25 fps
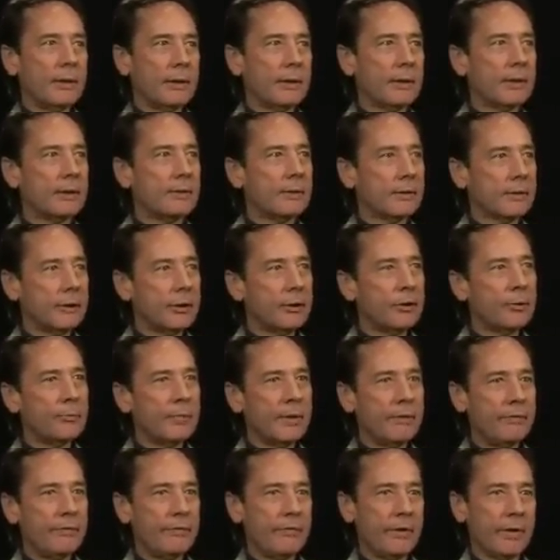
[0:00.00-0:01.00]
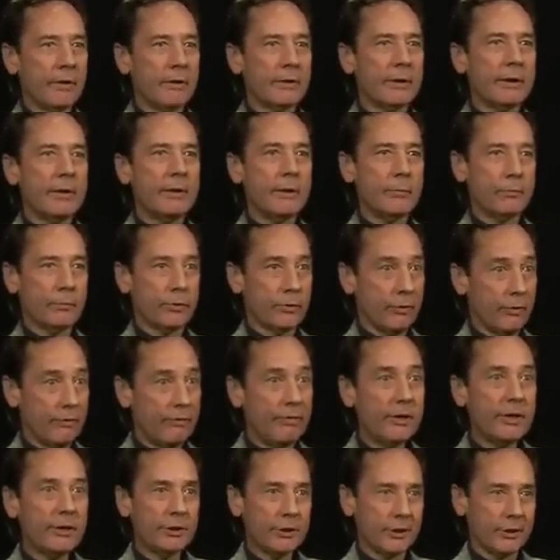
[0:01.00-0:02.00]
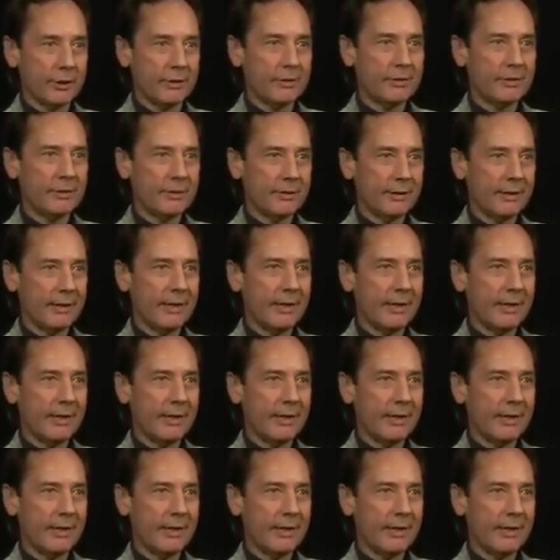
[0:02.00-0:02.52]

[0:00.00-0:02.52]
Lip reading: that the leader be fairly proficient